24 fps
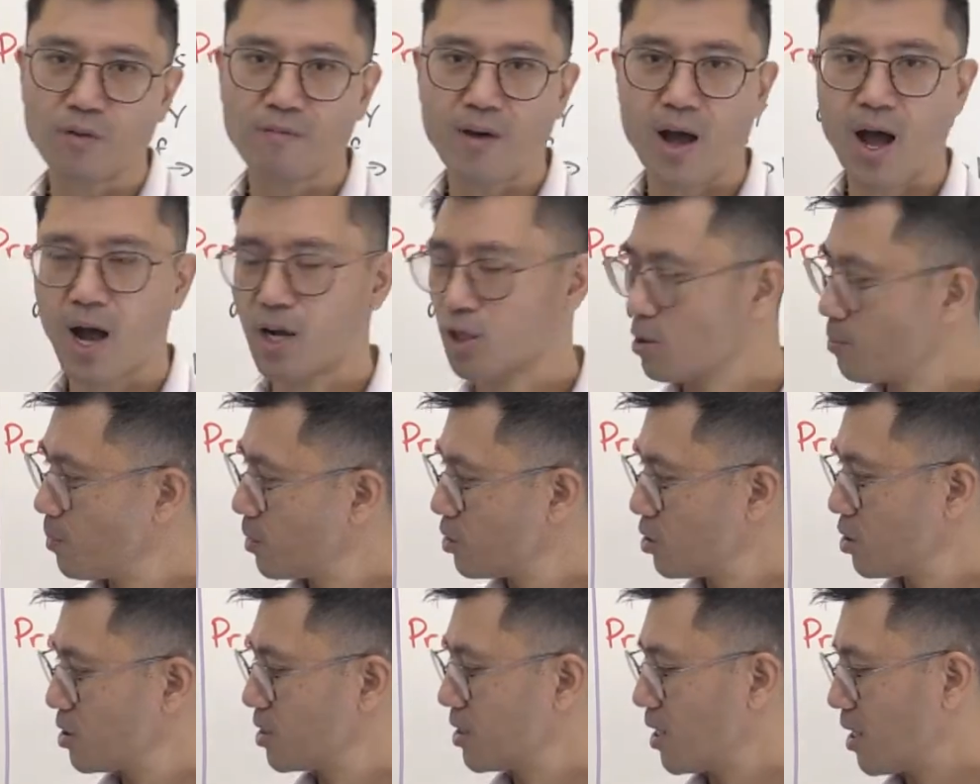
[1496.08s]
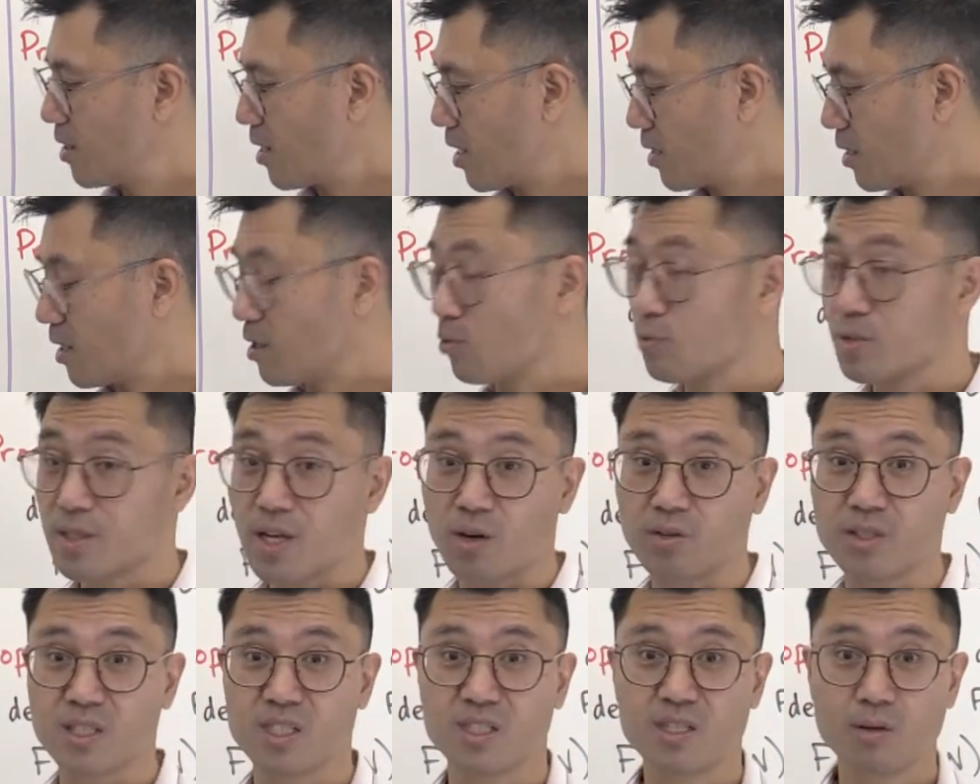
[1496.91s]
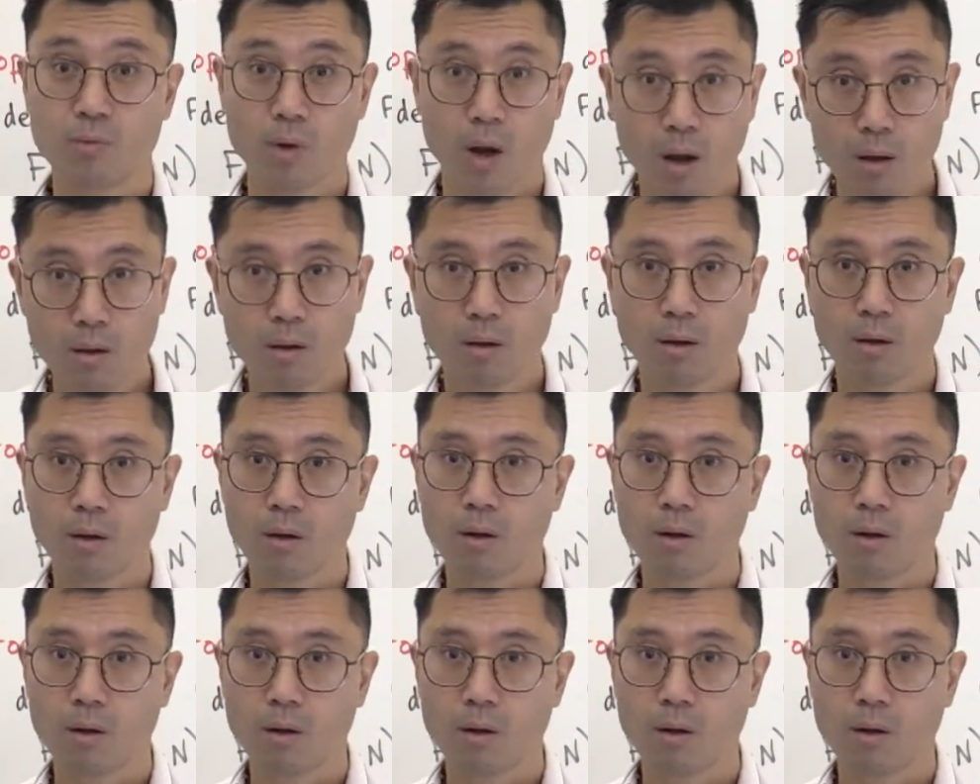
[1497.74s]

of argument to see that the result is 0.